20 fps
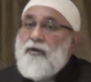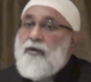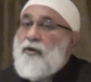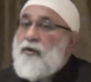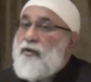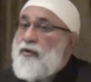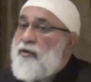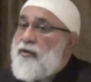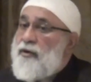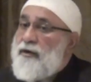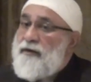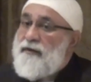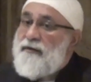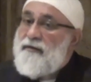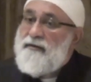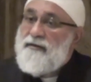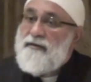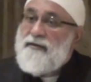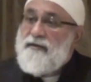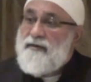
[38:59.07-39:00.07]
Oh Lord,
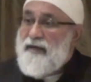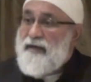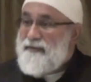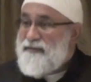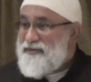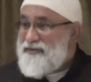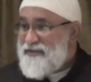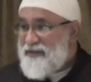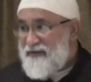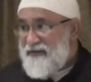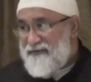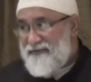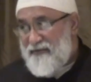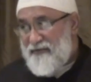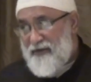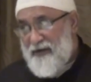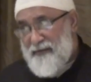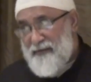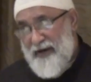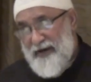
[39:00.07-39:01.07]
I'm
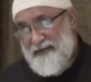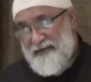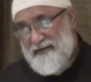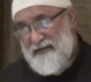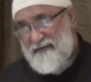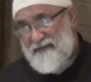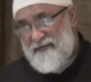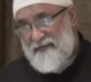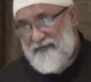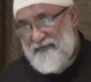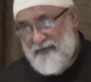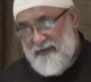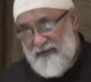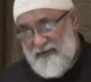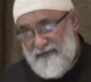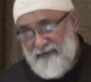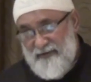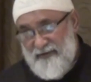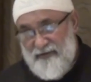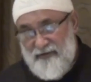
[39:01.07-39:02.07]
sinful, I'm asking for
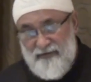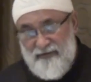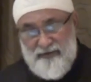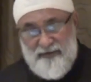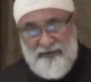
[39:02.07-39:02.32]
forgiveness on